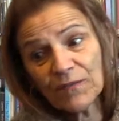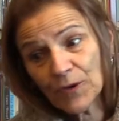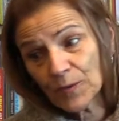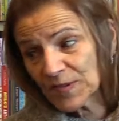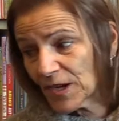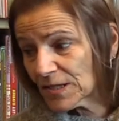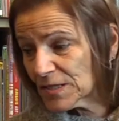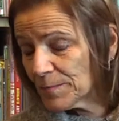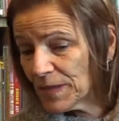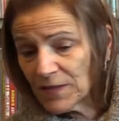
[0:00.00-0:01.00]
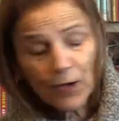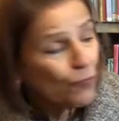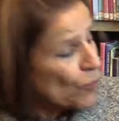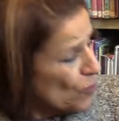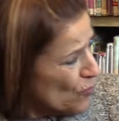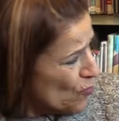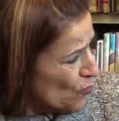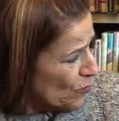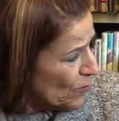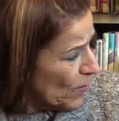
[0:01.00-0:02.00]
of you has got to be the
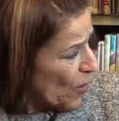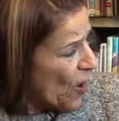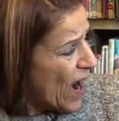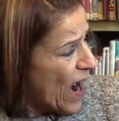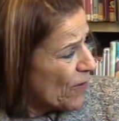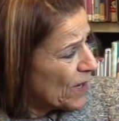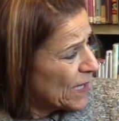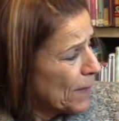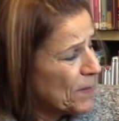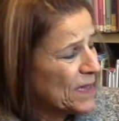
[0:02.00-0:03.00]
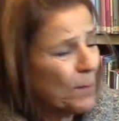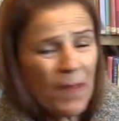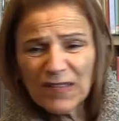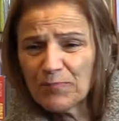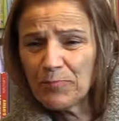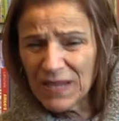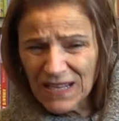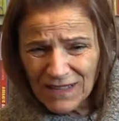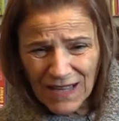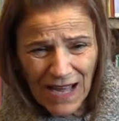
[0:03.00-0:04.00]
groom. Or how can I be the best
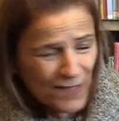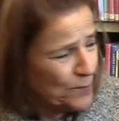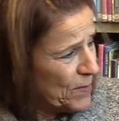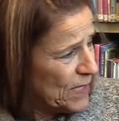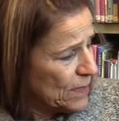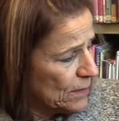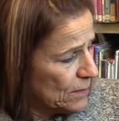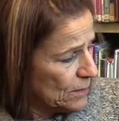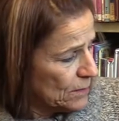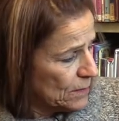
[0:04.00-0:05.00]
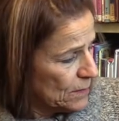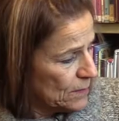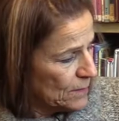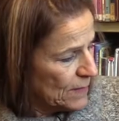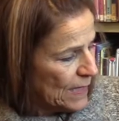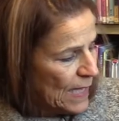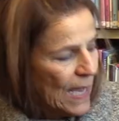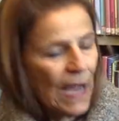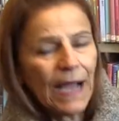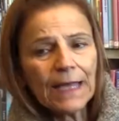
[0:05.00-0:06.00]
beetle? asked Beetle.
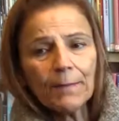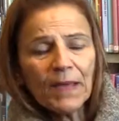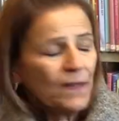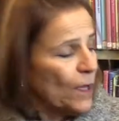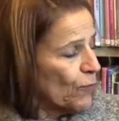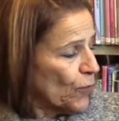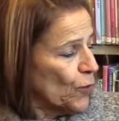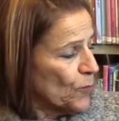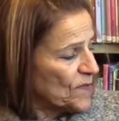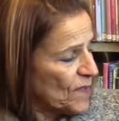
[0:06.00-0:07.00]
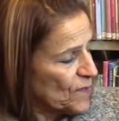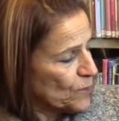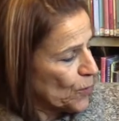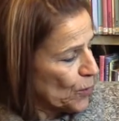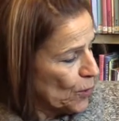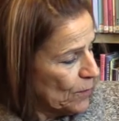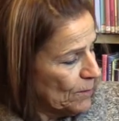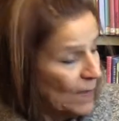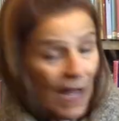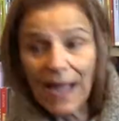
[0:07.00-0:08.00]
I can be the groom, says
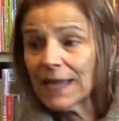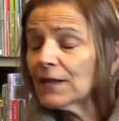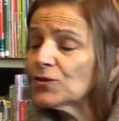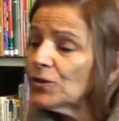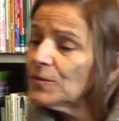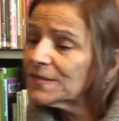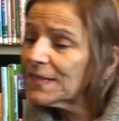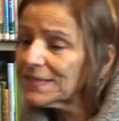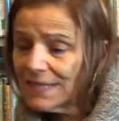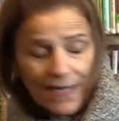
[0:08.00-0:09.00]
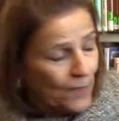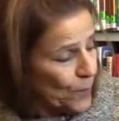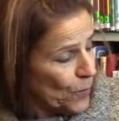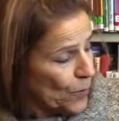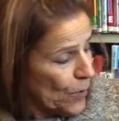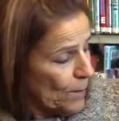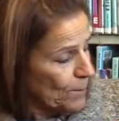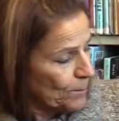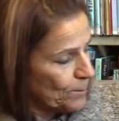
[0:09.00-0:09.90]
Worm. I can too, says the other worm.